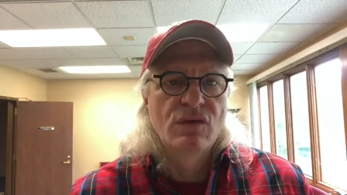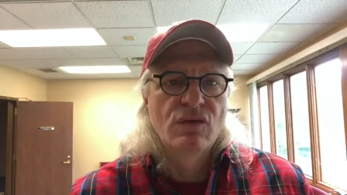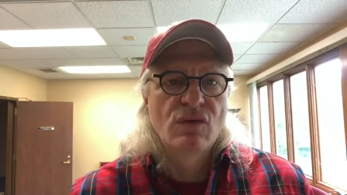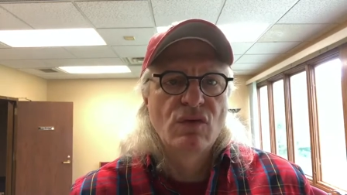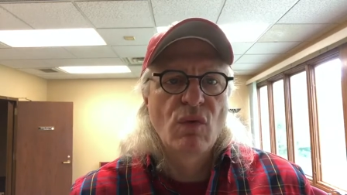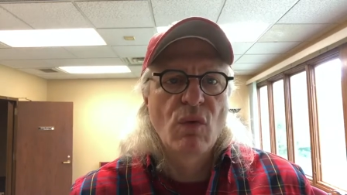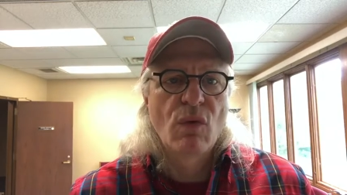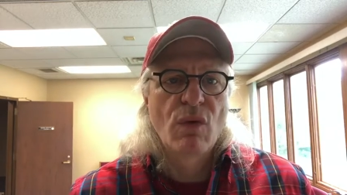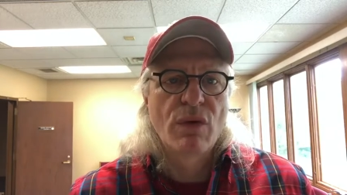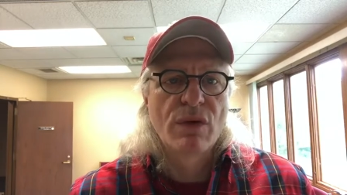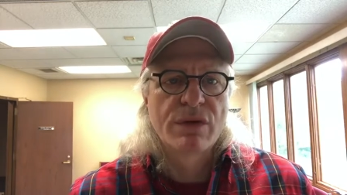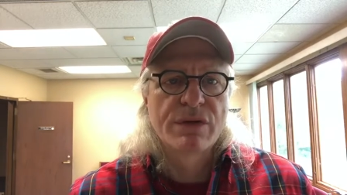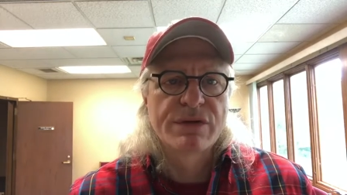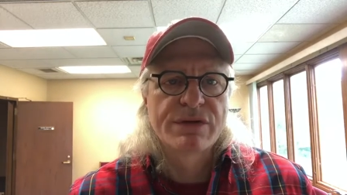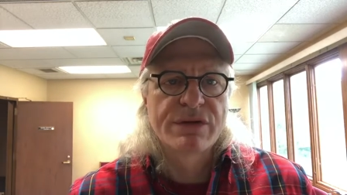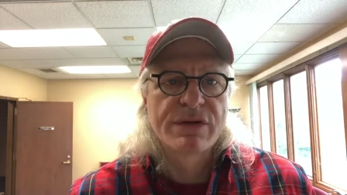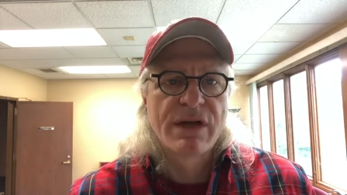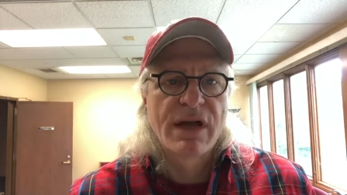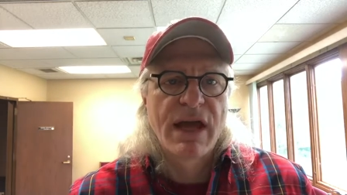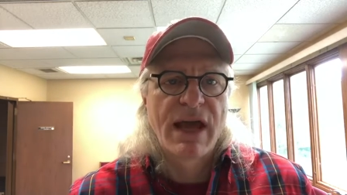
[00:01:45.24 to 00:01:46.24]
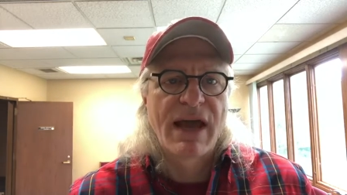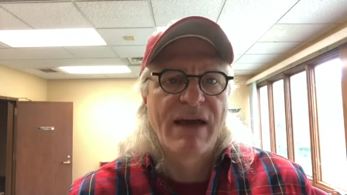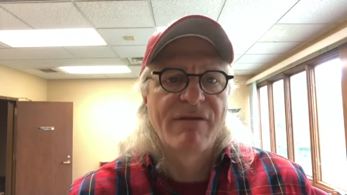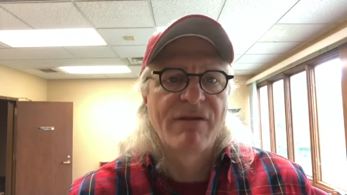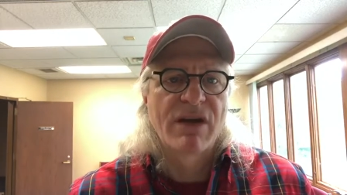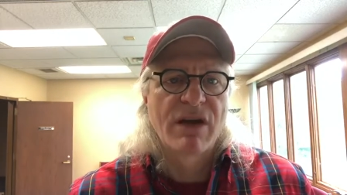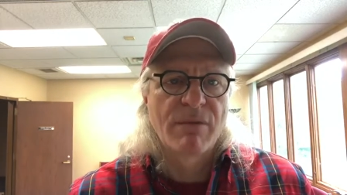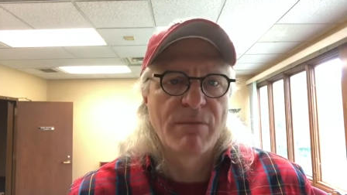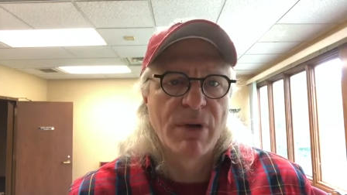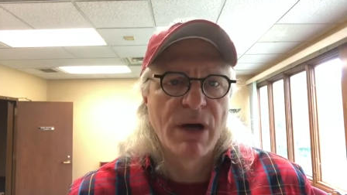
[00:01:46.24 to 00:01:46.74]
towards
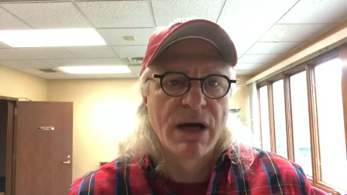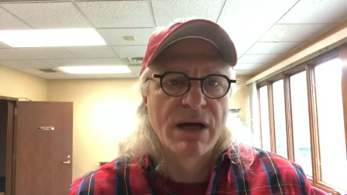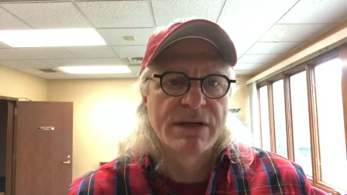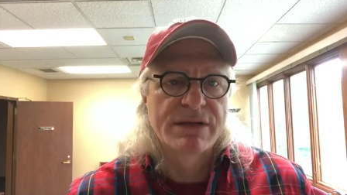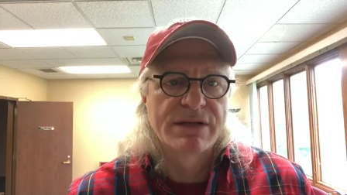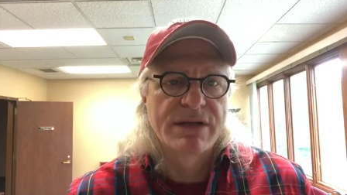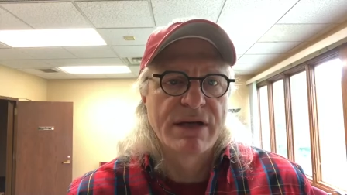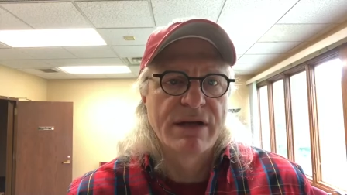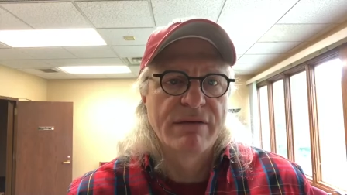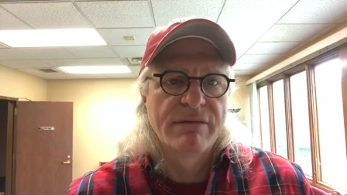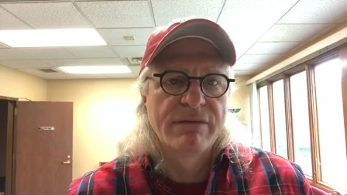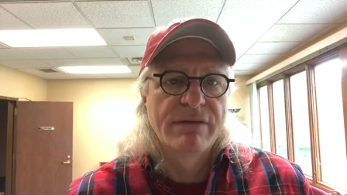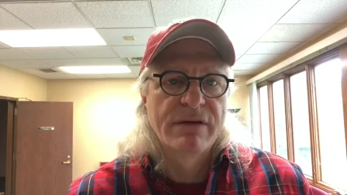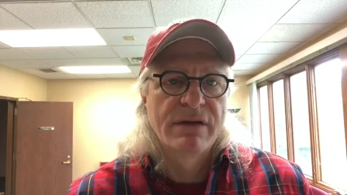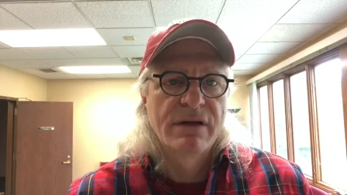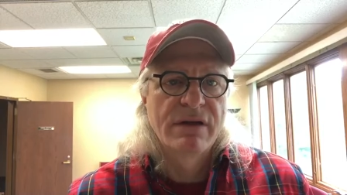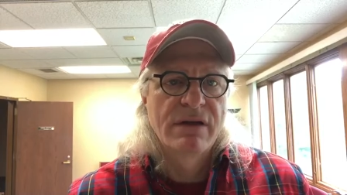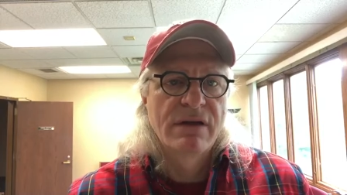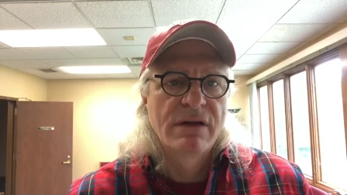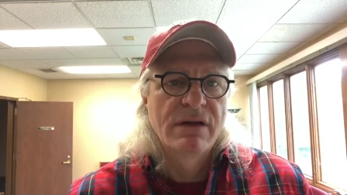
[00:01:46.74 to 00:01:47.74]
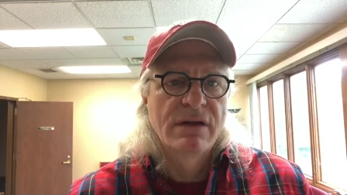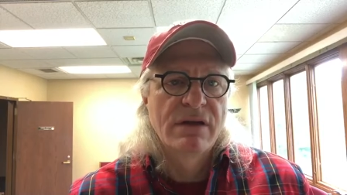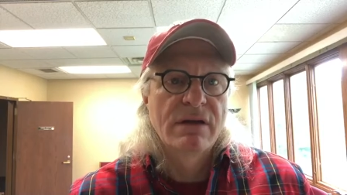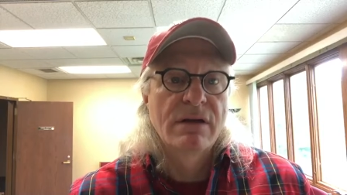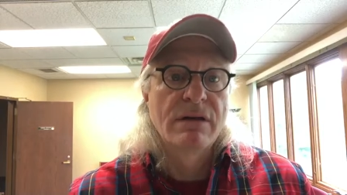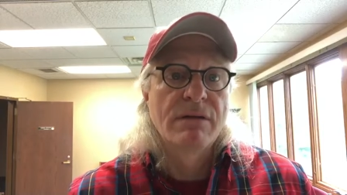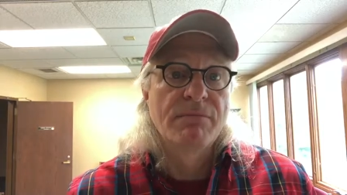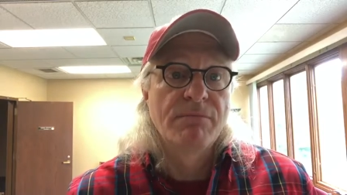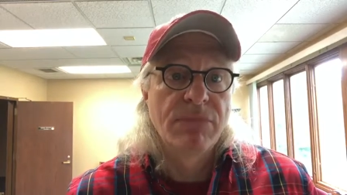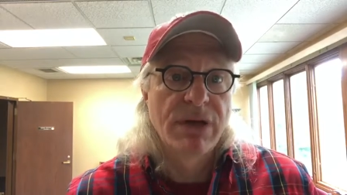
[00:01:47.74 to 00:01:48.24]
having a positive
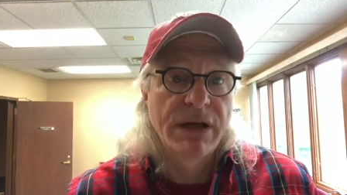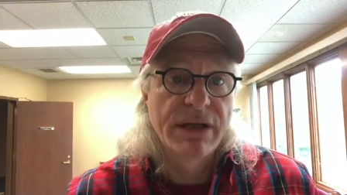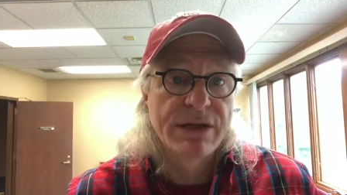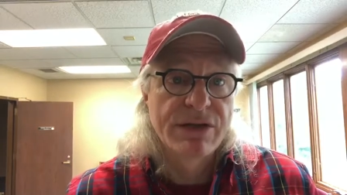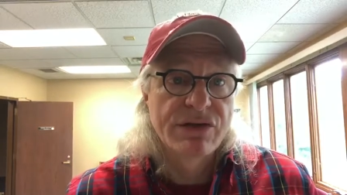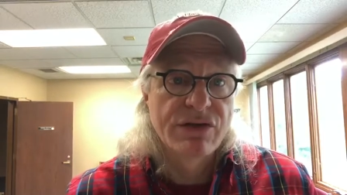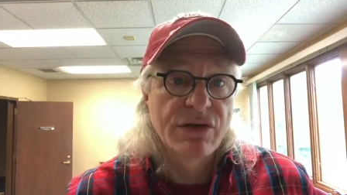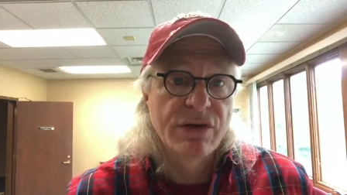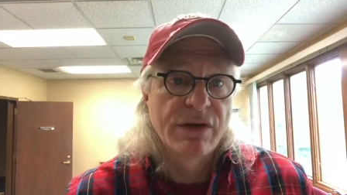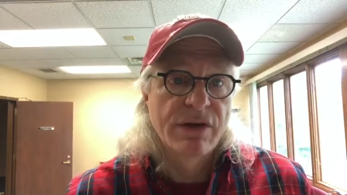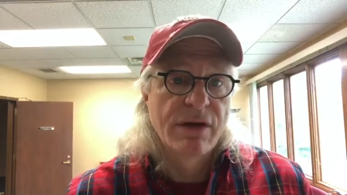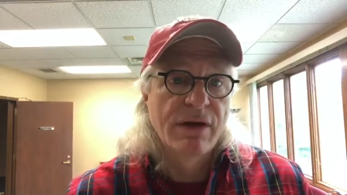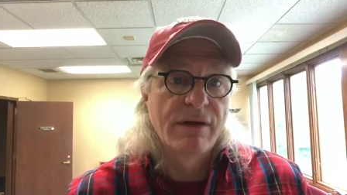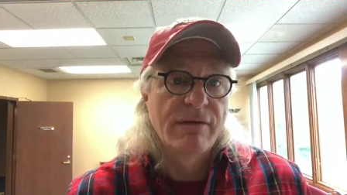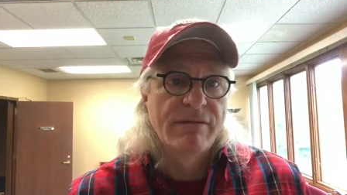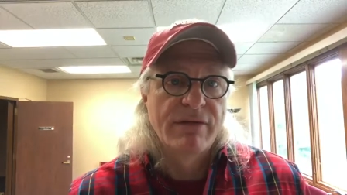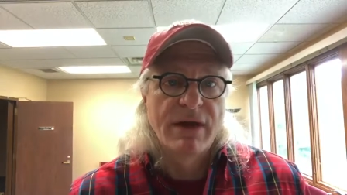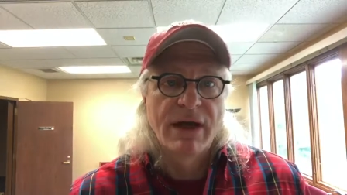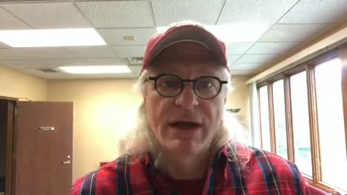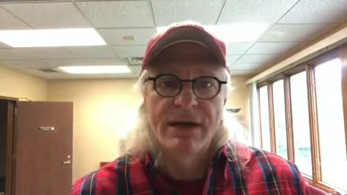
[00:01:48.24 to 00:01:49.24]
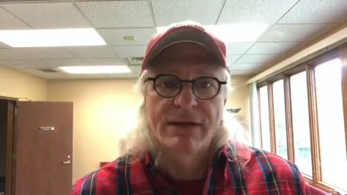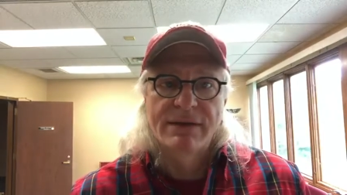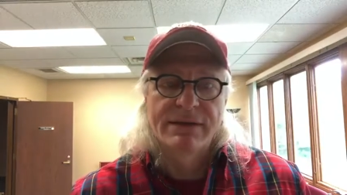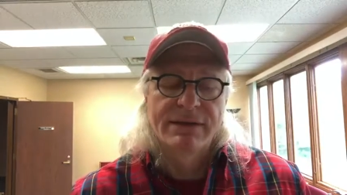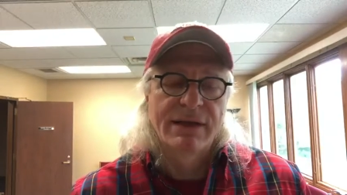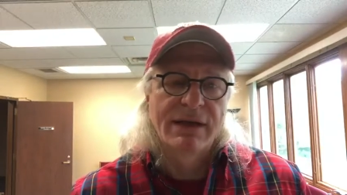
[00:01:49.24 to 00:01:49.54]
completion of that.